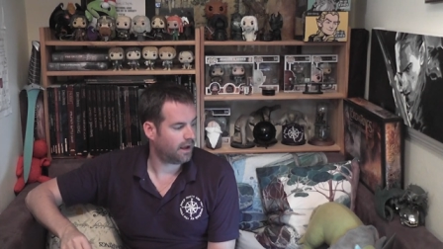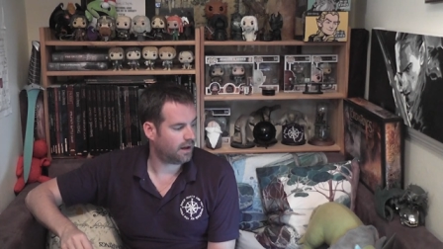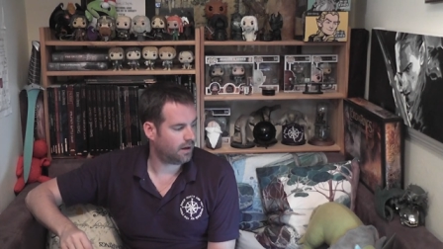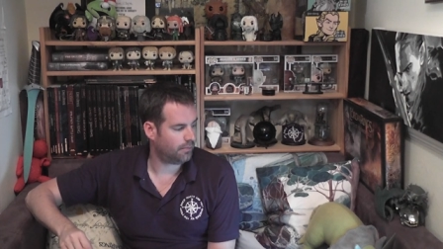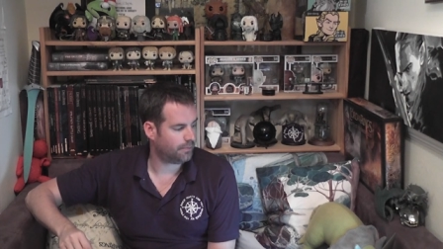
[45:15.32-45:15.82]

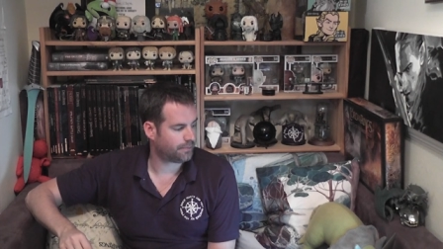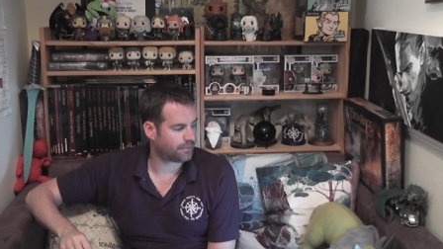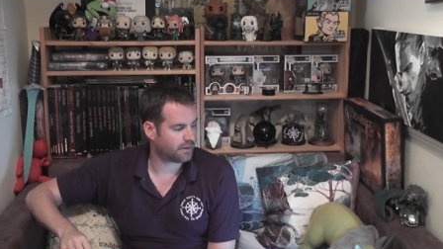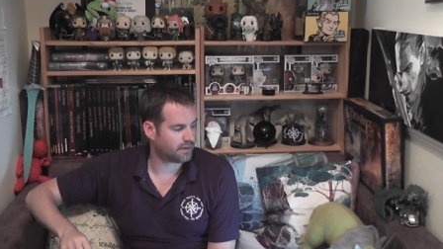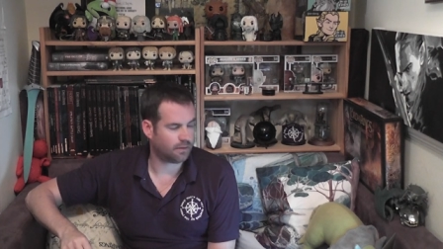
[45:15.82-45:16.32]
Um,
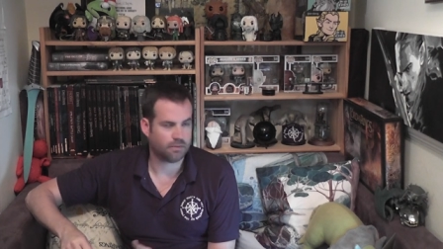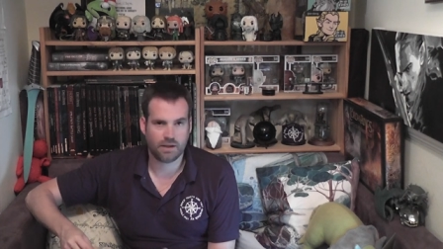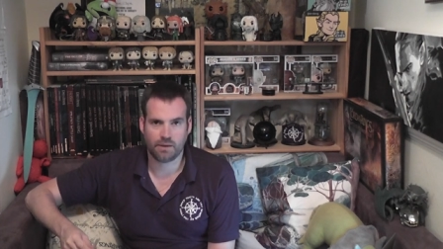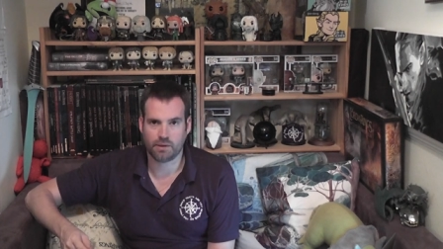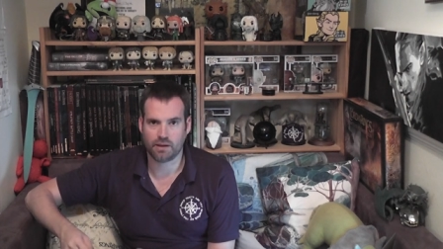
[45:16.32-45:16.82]
so
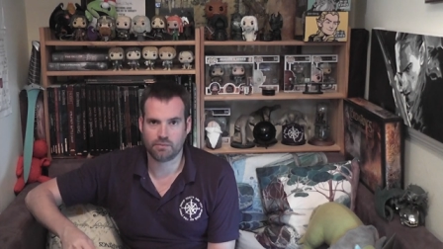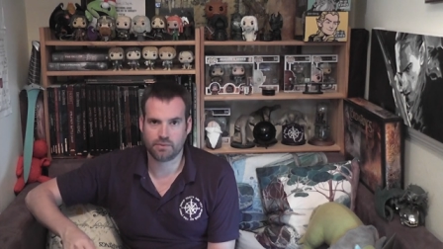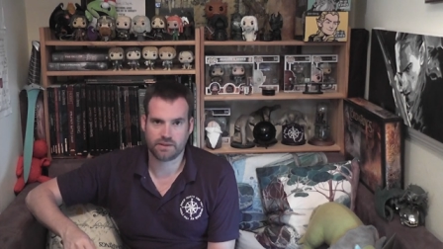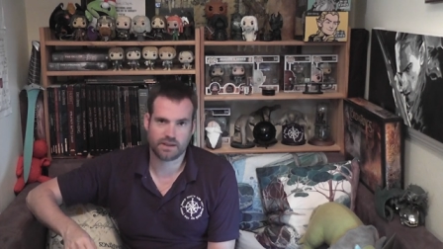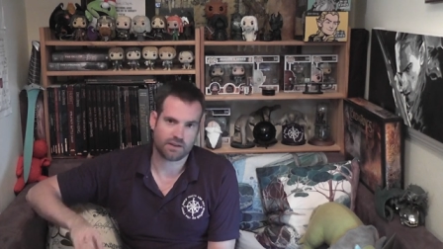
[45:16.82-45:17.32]
yeah, my hope
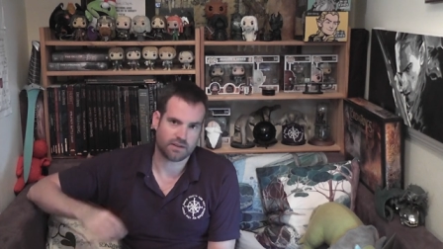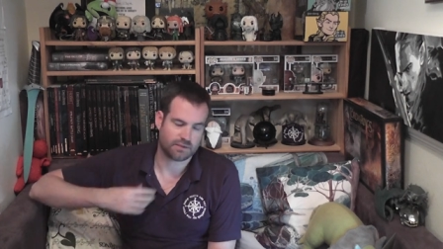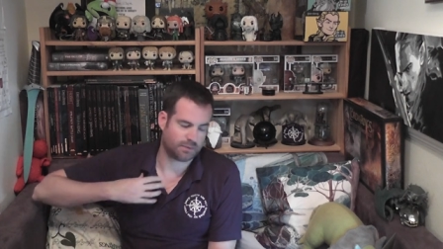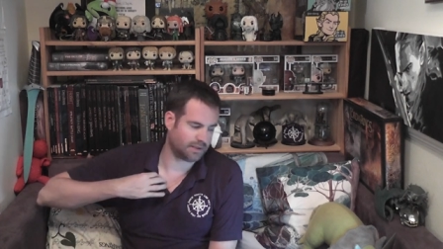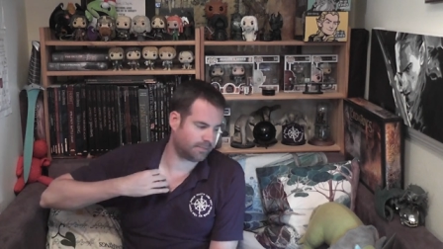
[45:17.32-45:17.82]
is that it kind of
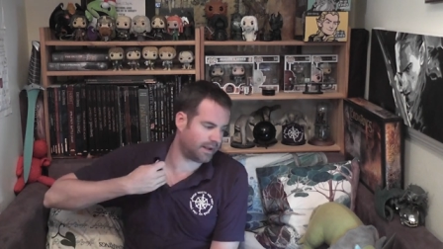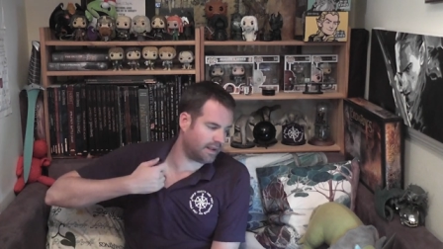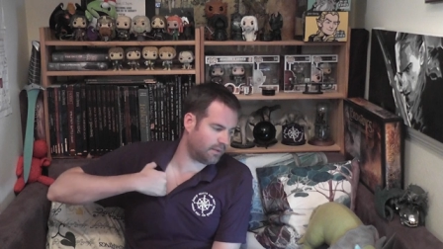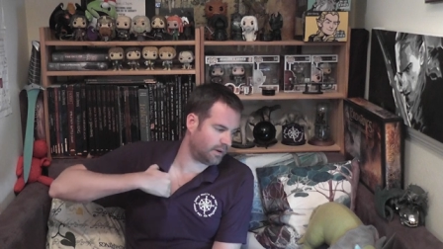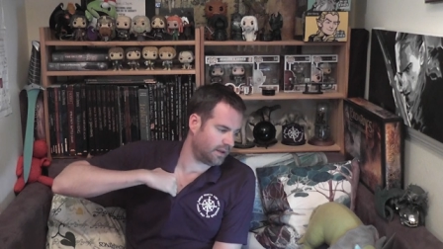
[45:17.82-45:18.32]
swings back
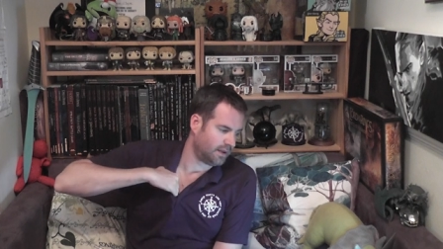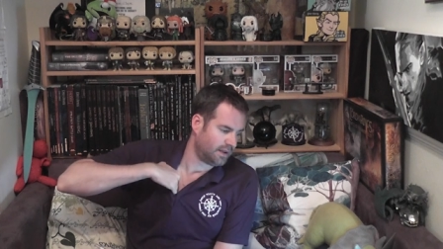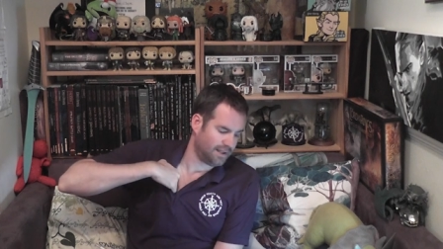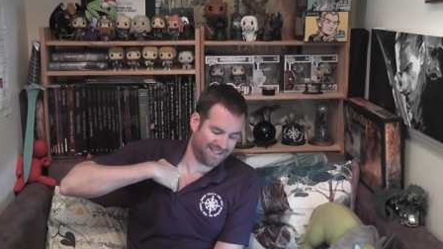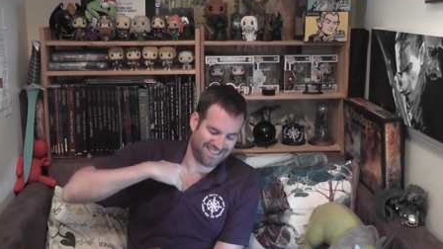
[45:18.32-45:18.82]
that way.
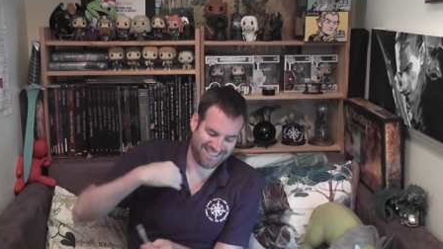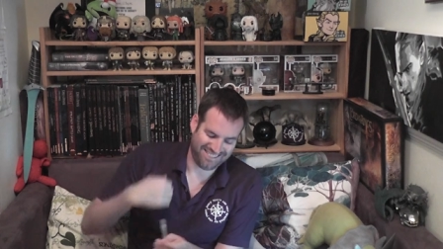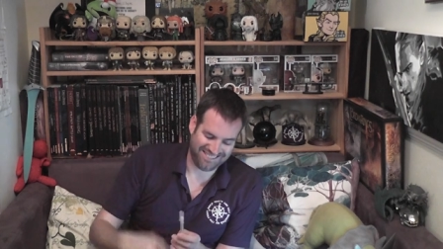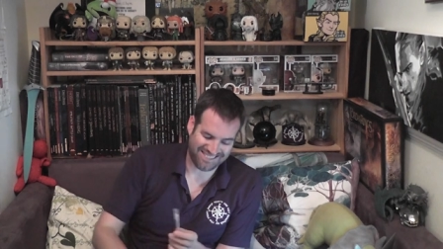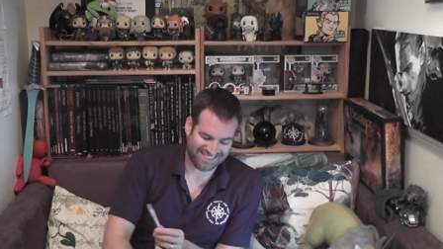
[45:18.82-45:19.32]
And
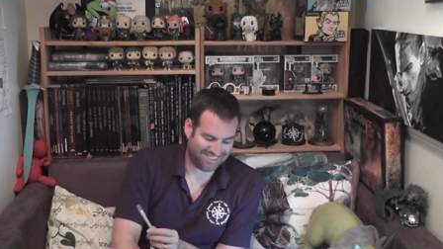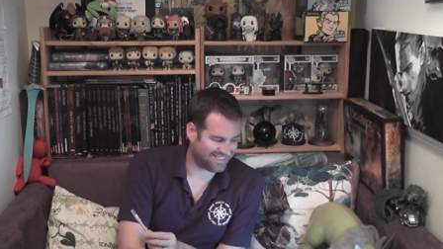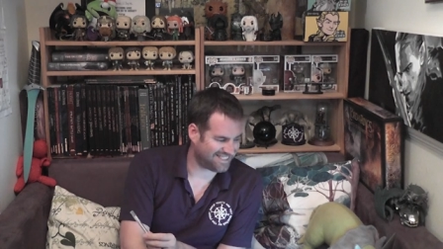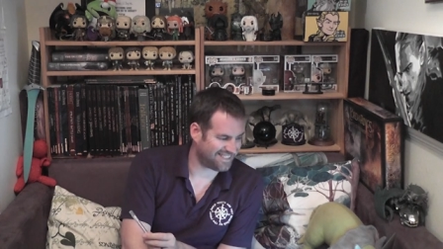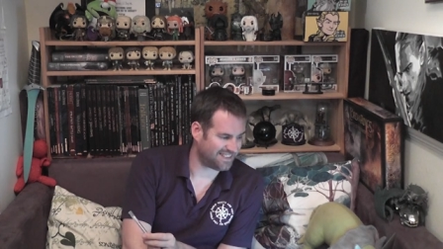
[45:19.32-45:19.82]
who knows,
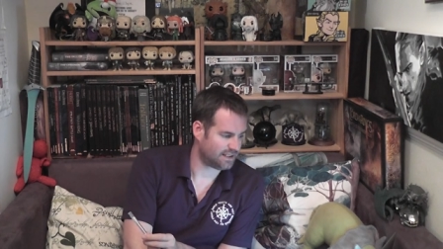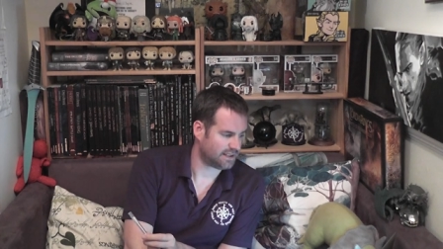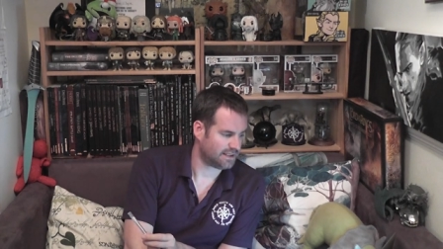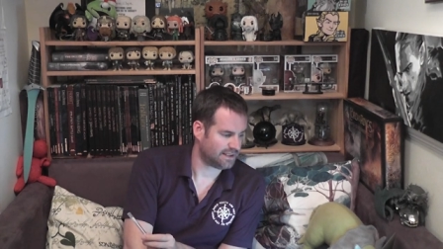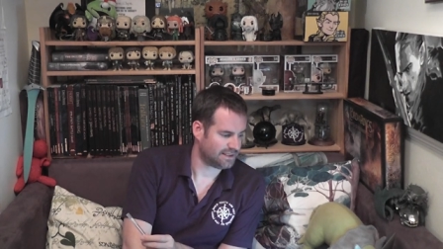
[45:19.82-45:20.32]

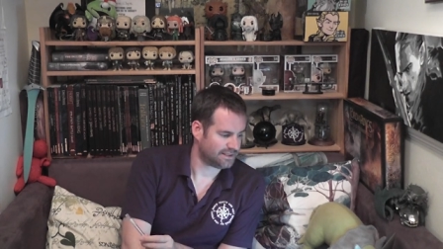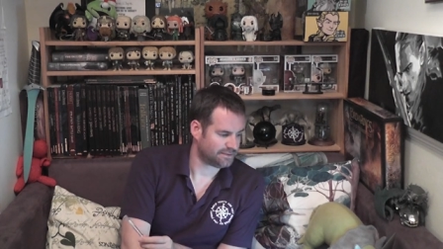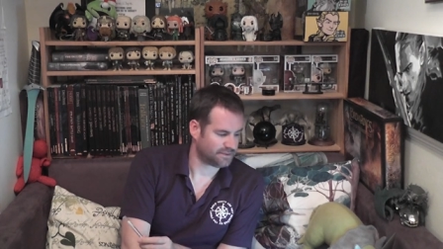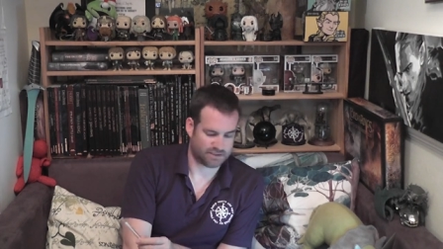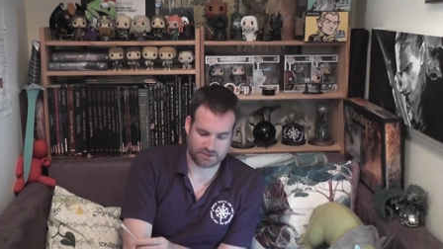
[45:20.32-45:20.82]

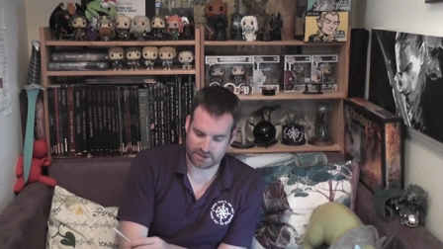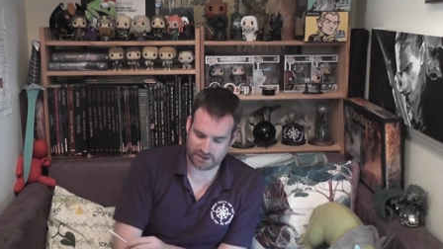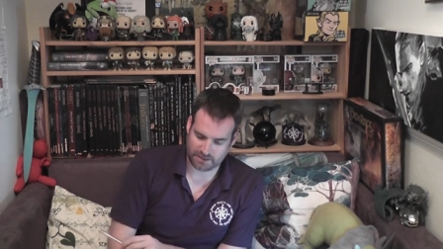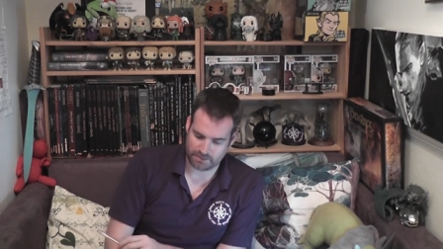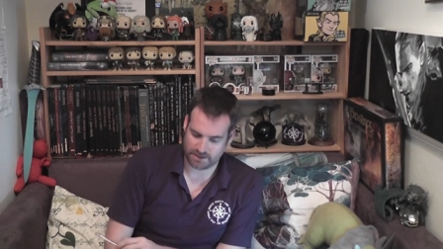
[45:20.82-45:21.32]
just trying to
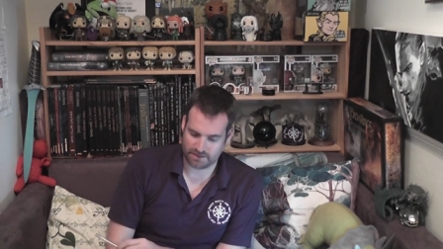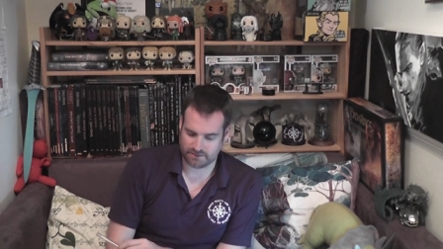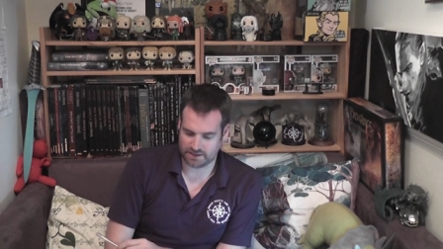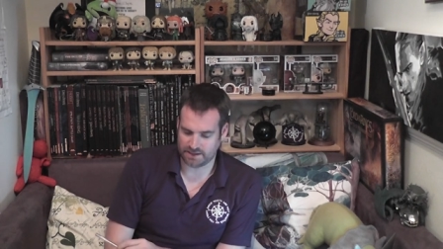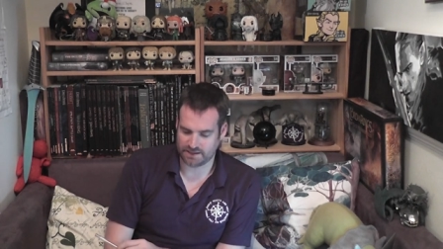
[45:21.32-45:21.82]
think about it,
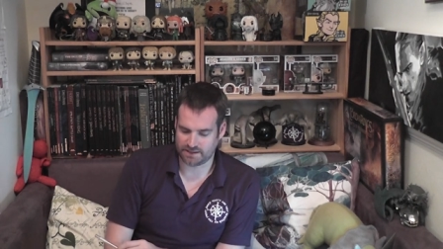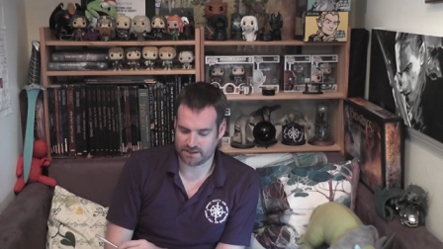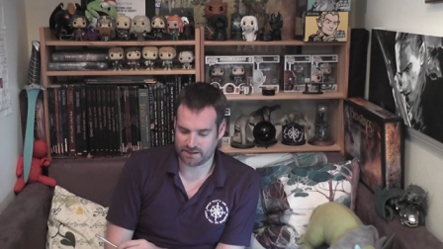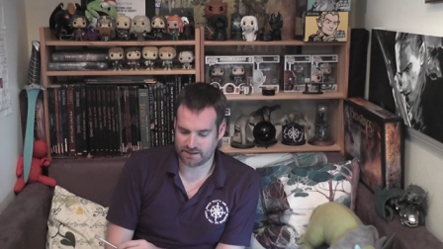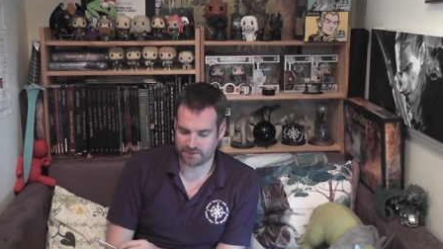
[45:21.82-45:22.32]

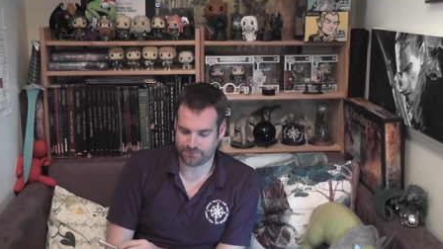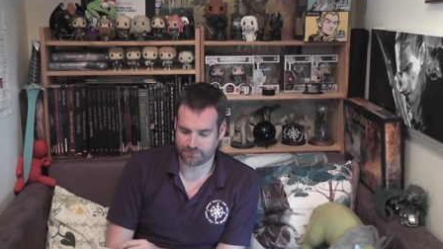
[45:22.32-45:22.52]
realistically,